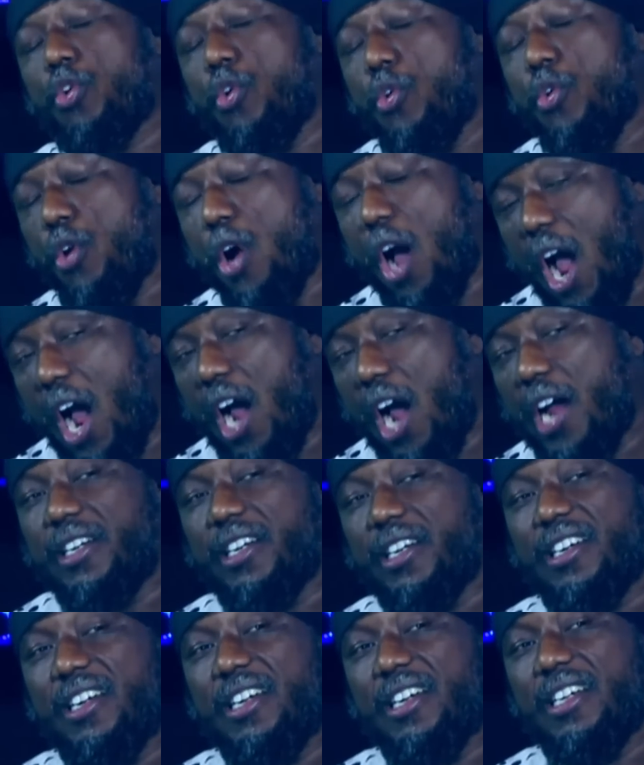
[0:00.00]
to go
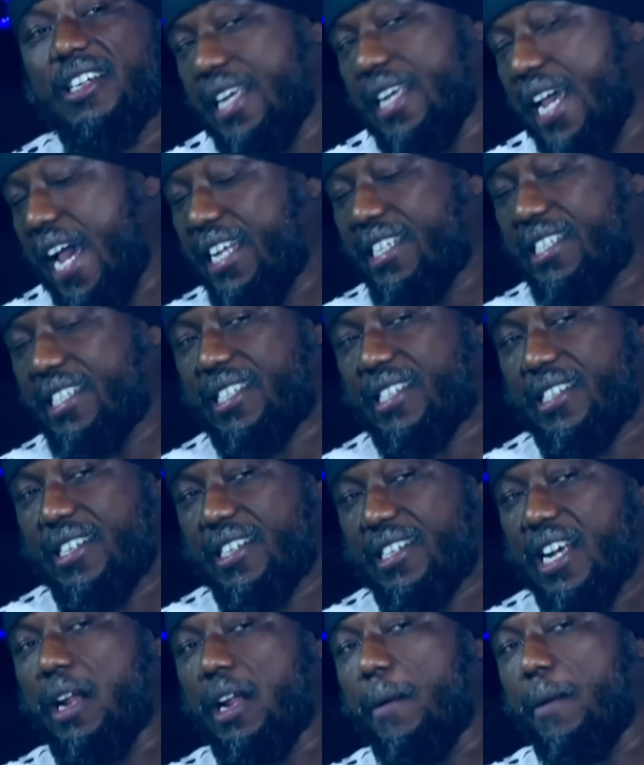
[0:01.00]
on.
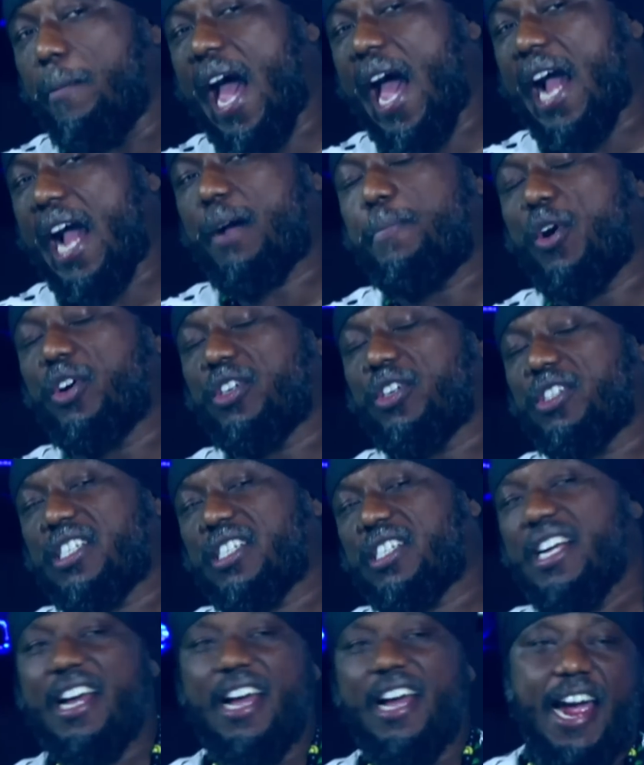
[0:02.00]
Yes, the black
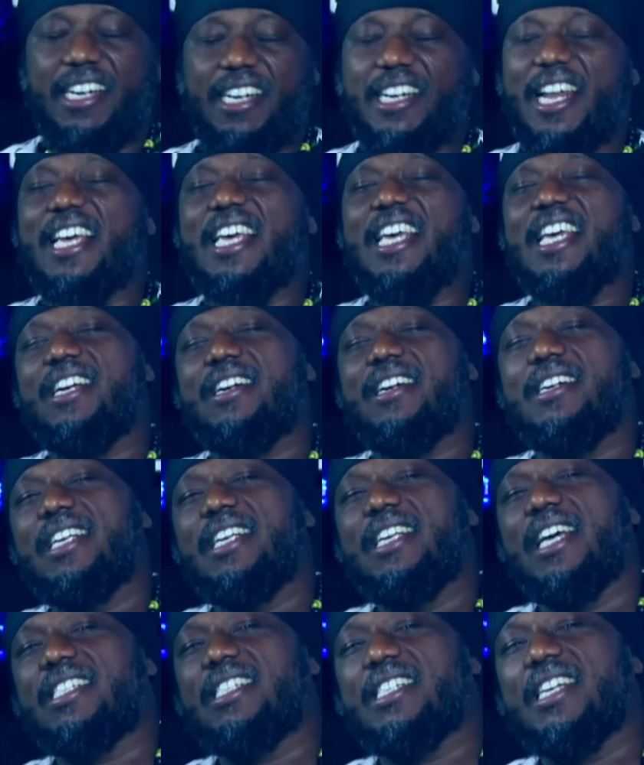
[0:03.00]
pot and the
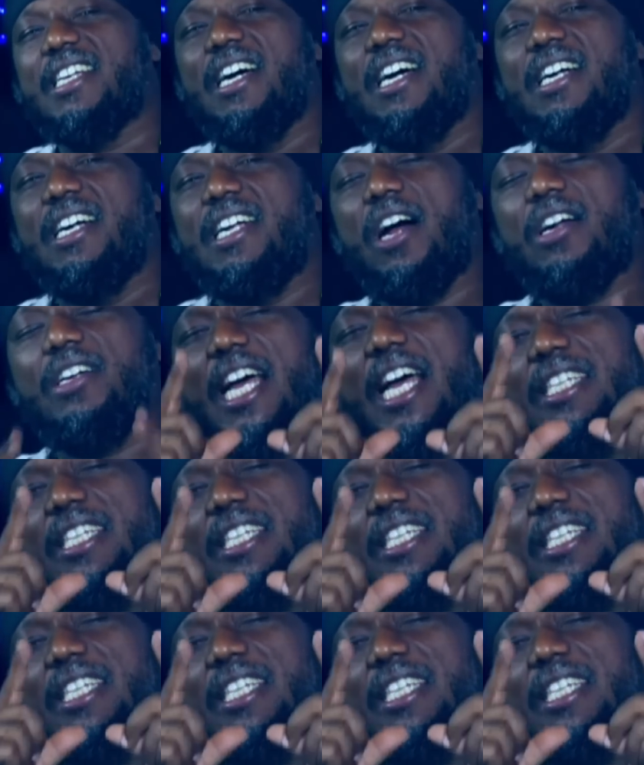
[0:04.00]
ingredients. Now,